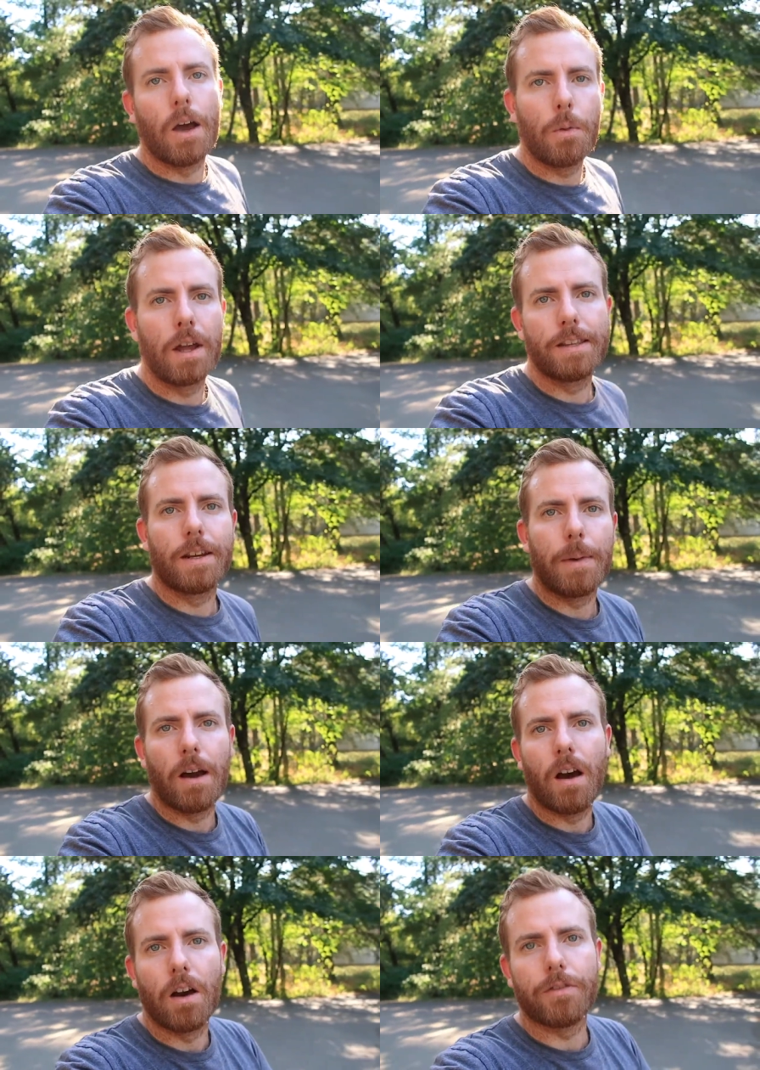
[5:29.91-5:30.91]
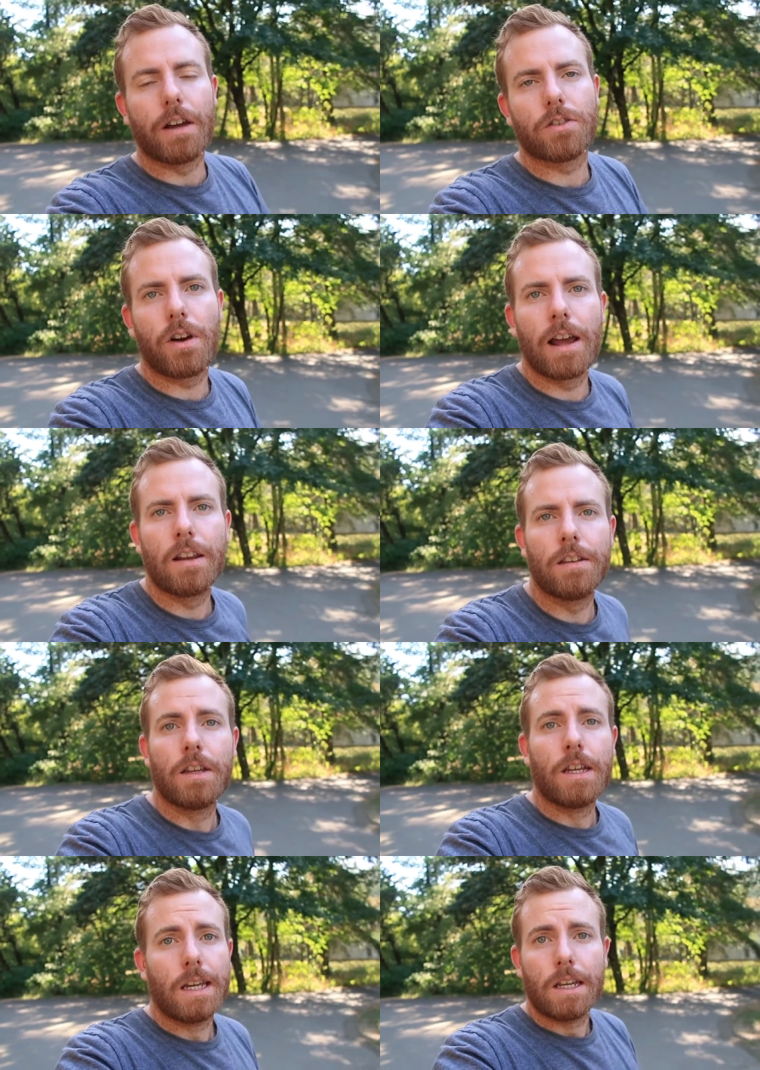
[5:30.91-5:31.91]
We only did about a half hour trail, and
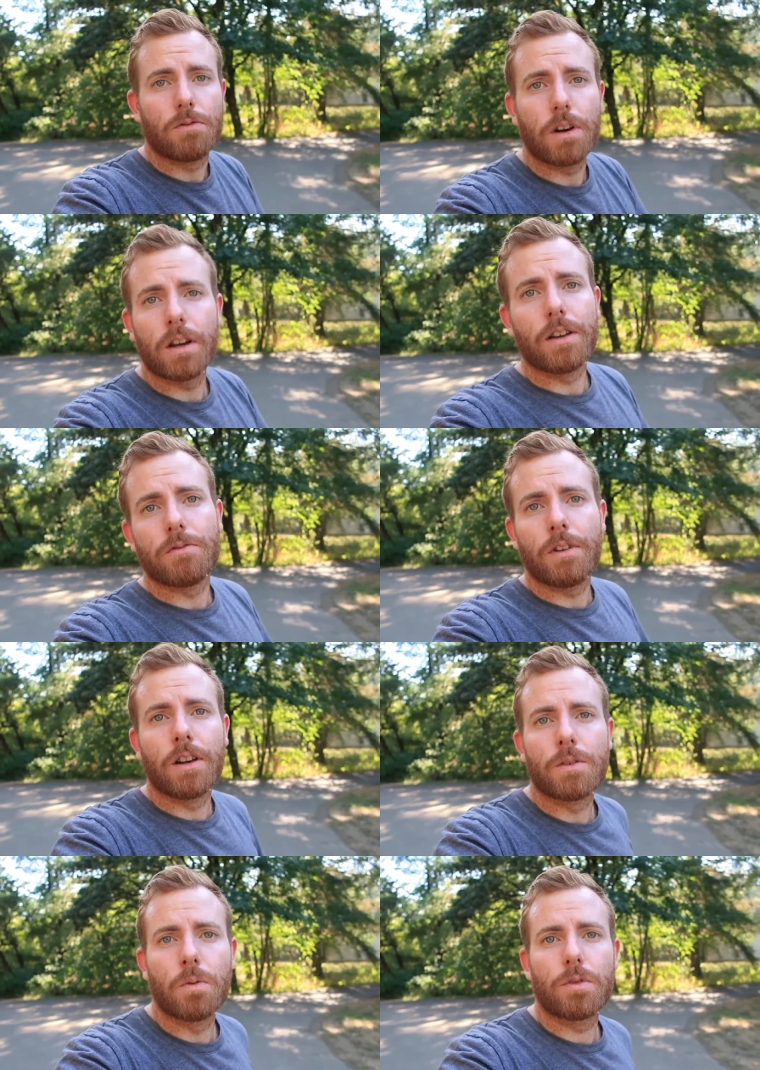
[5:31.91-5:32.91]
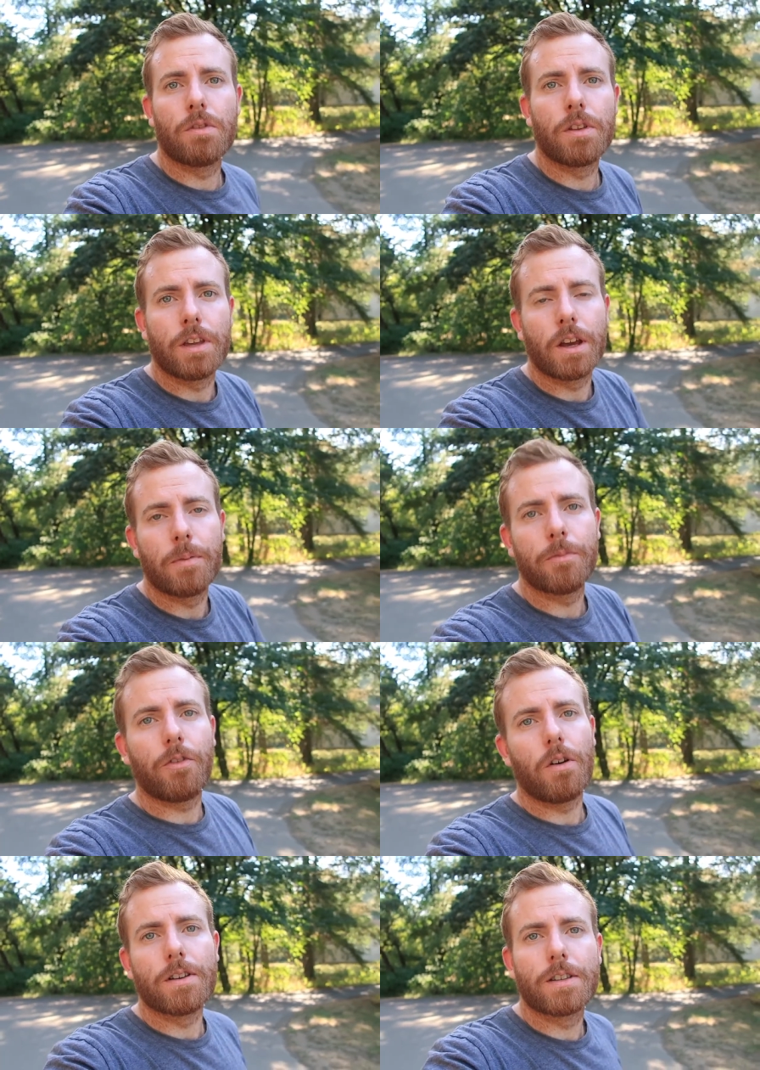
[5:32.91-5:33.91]
it's really nice walk through the
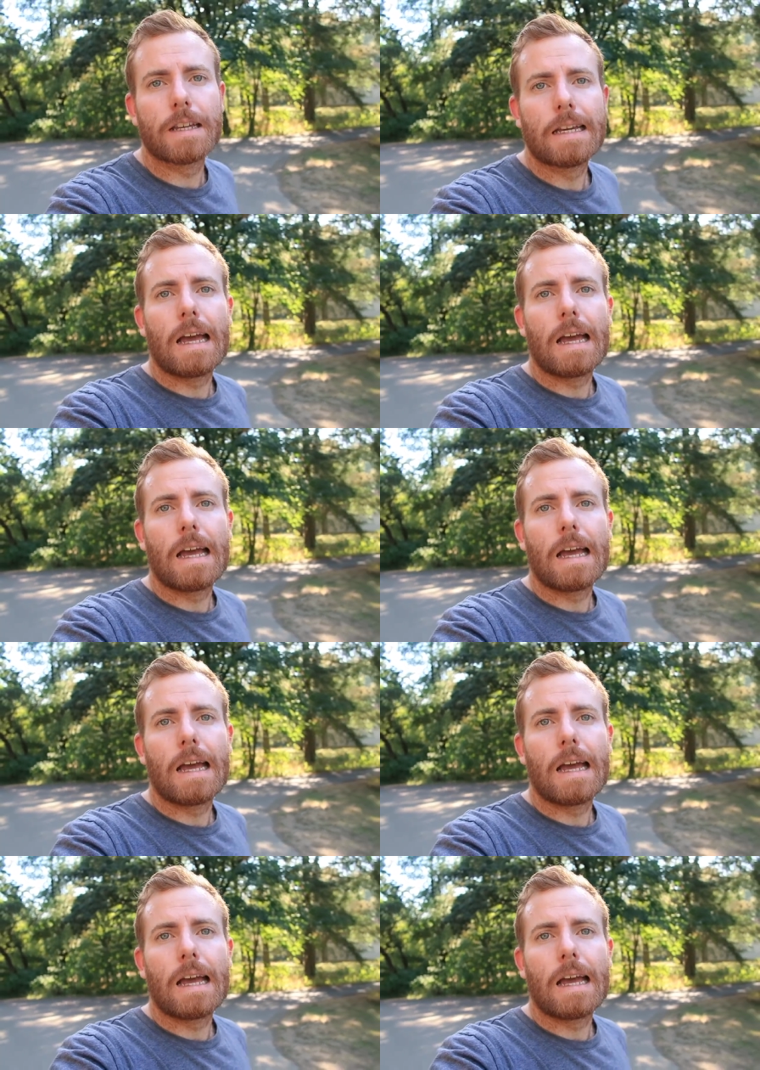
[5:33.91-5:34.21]
forest.